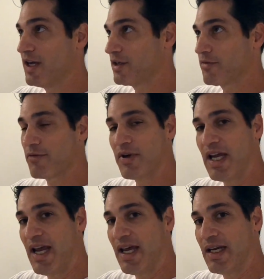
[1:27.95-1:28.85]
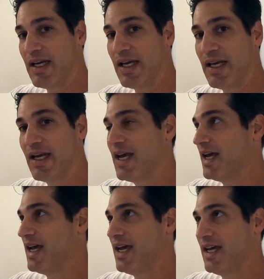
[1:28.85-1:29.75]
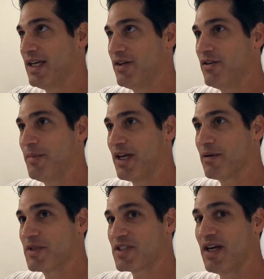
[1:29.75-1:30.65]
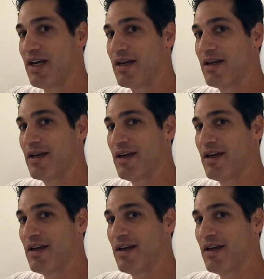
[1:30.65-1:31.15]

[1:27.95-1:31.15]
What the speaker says: you're free-handing it, and you make a mistake,